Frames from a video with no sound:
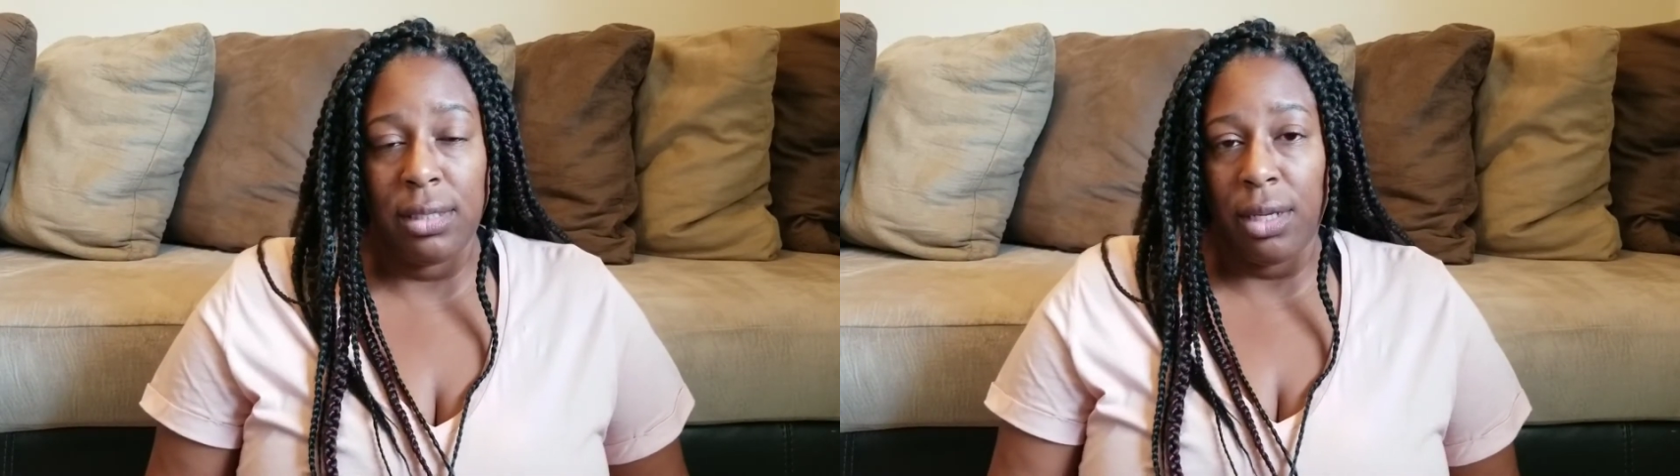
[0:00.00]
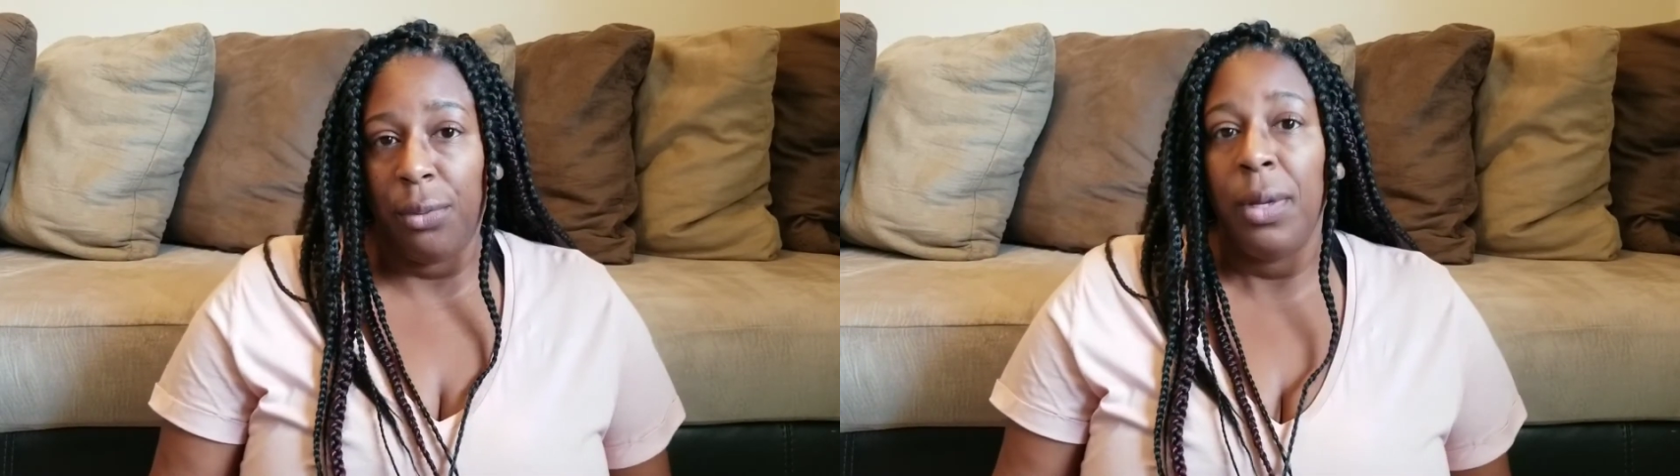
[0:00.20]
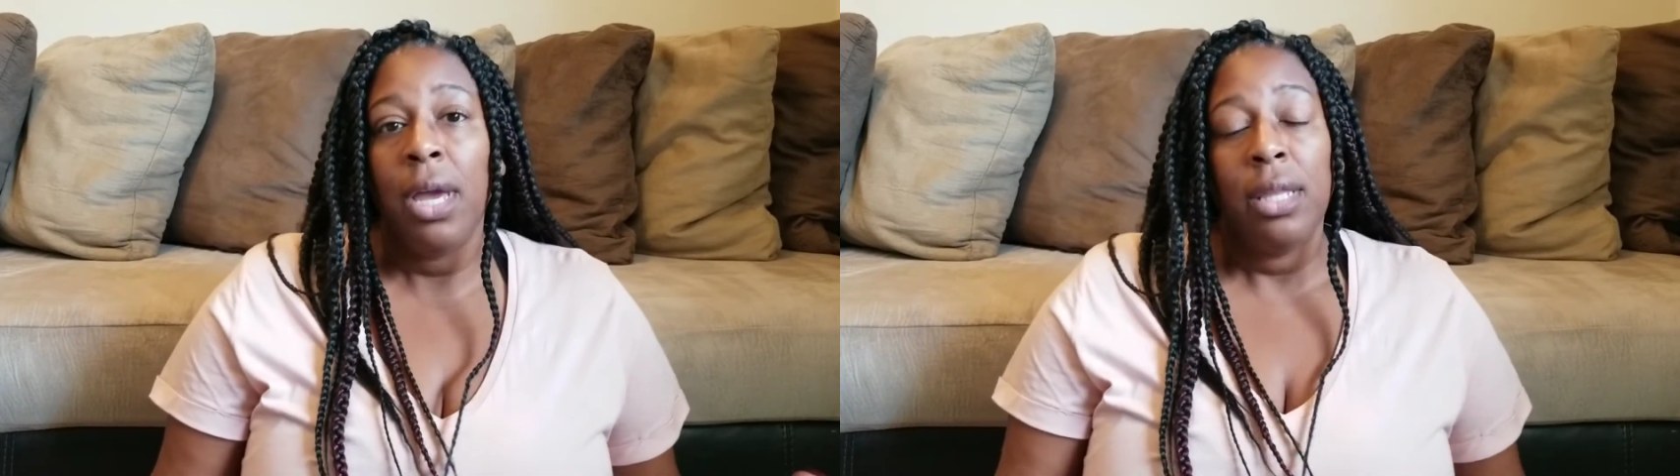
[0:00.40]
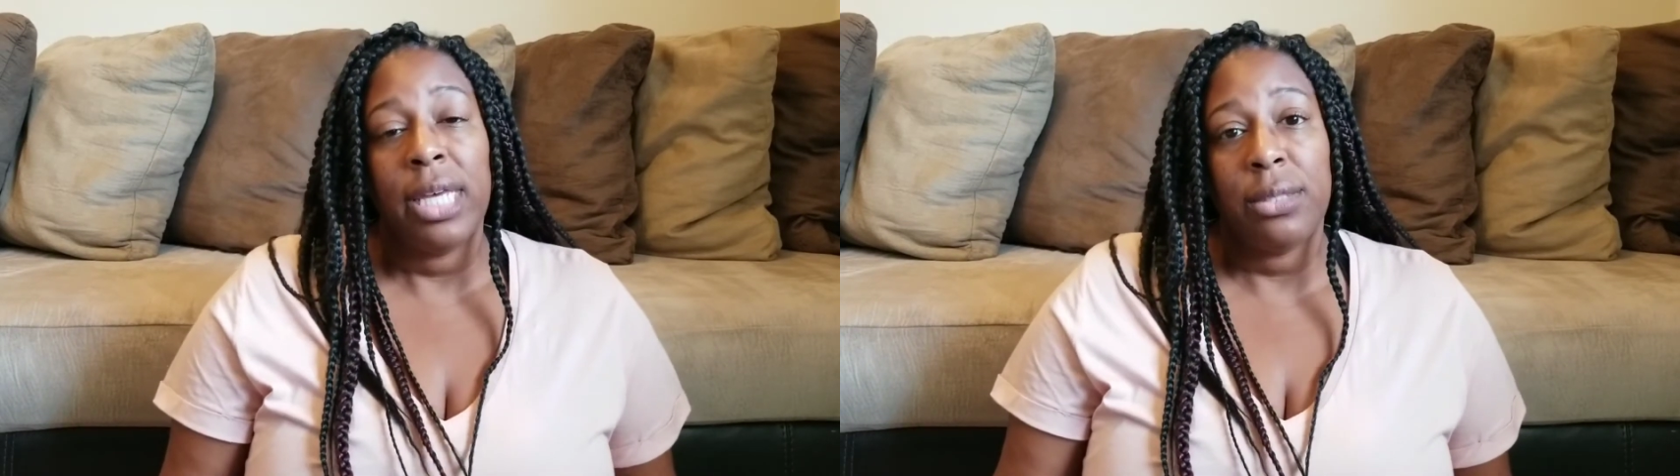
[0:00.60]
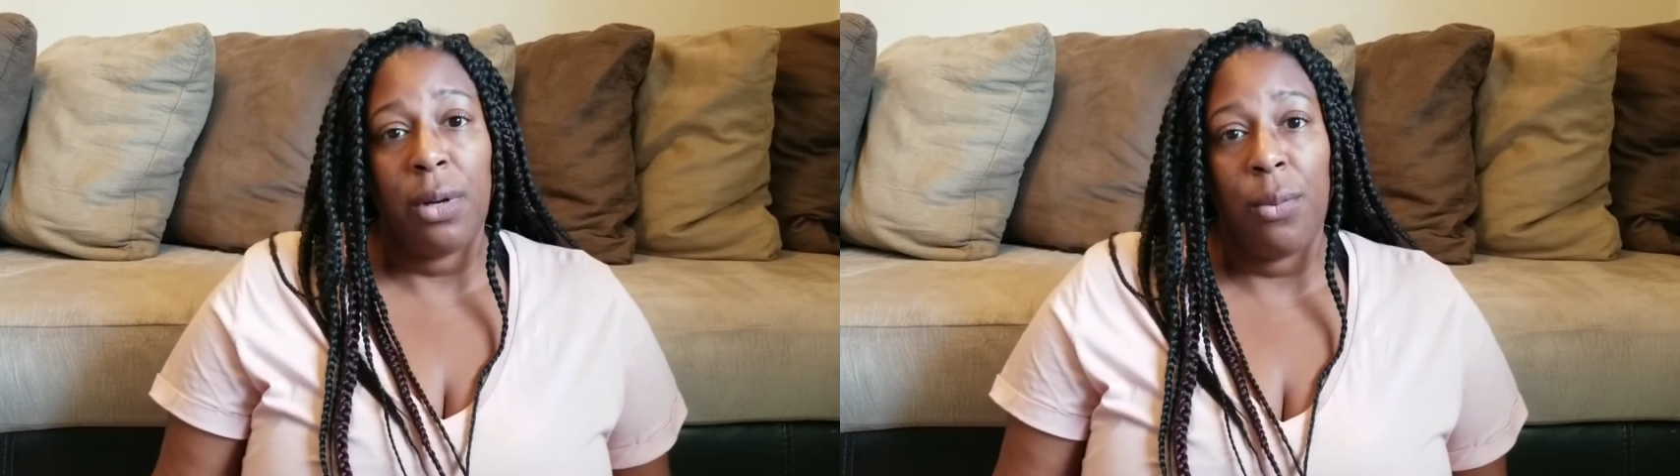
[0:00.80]
So
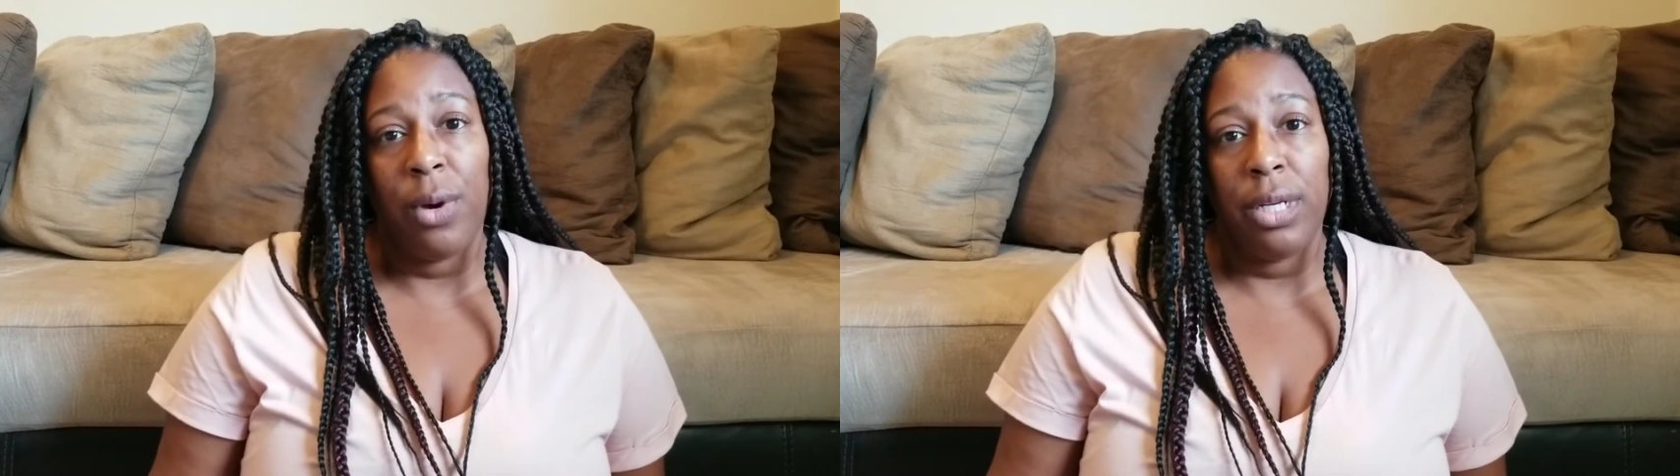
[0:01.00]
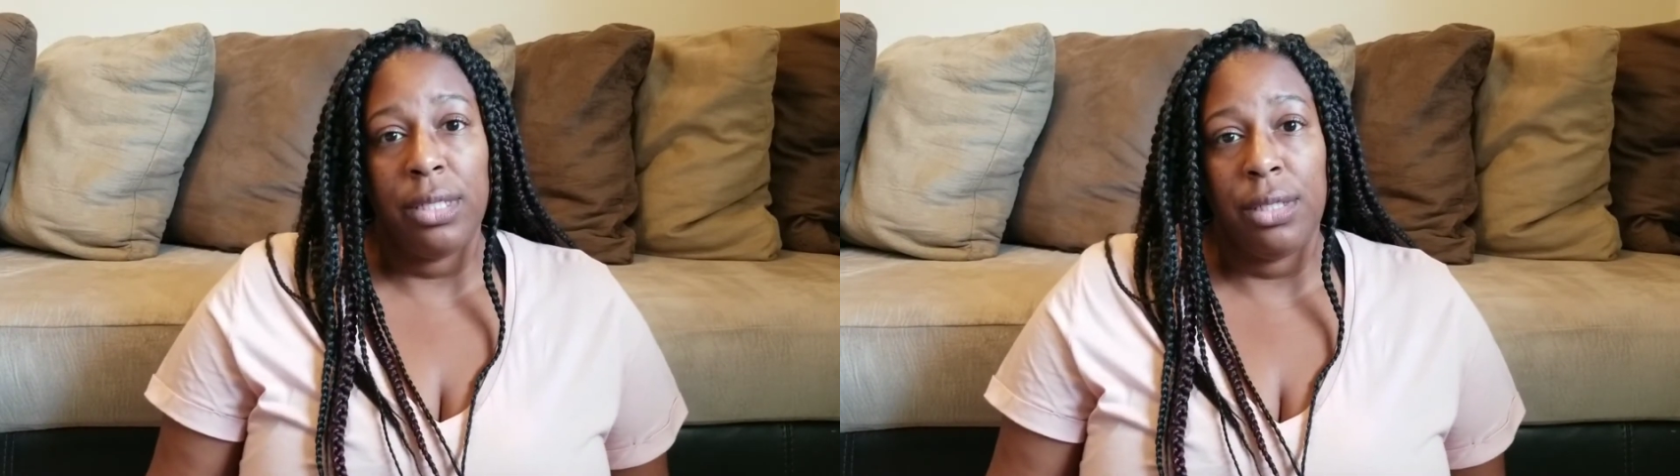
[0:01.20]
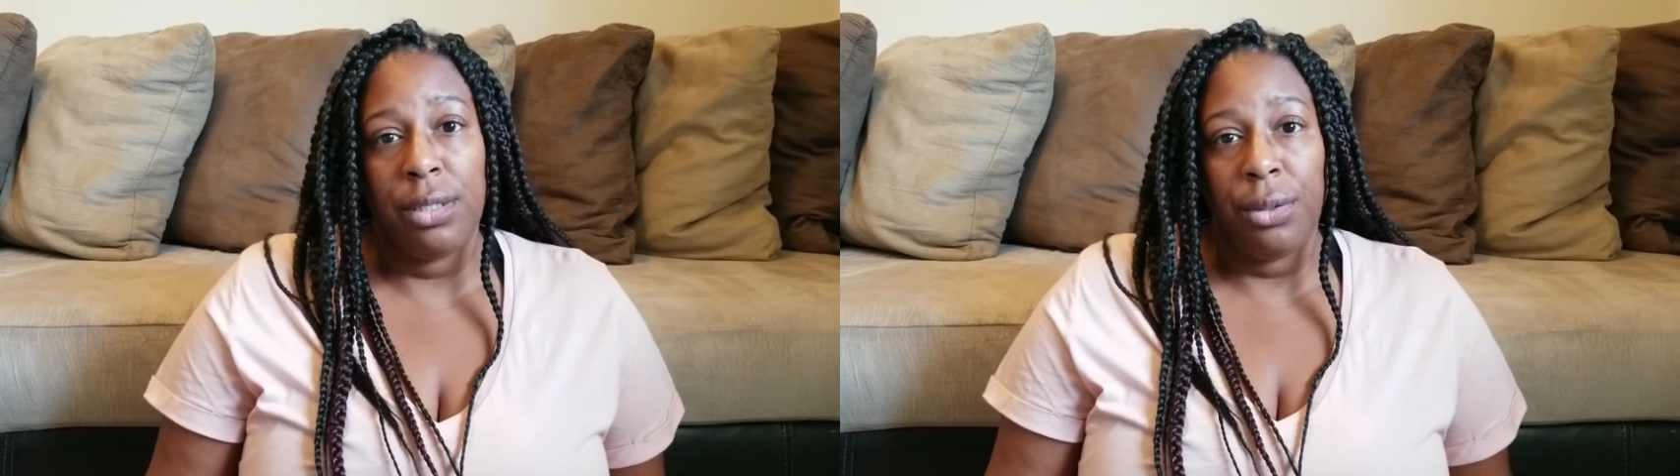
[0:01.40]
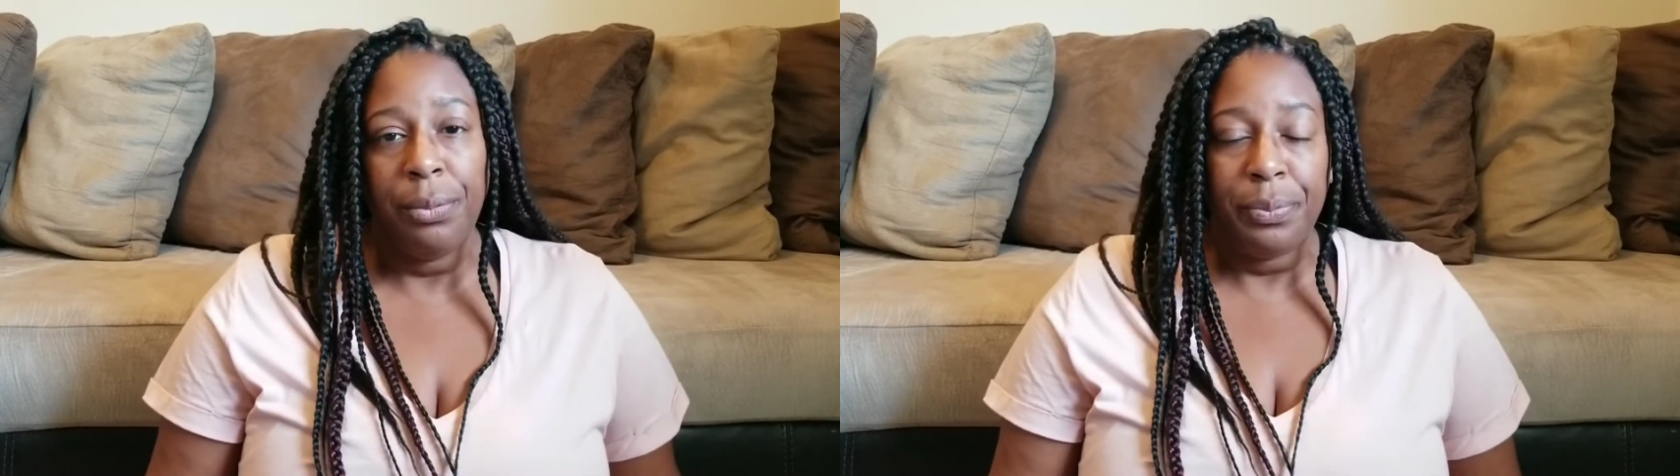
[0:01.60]
that's what I wanted to do.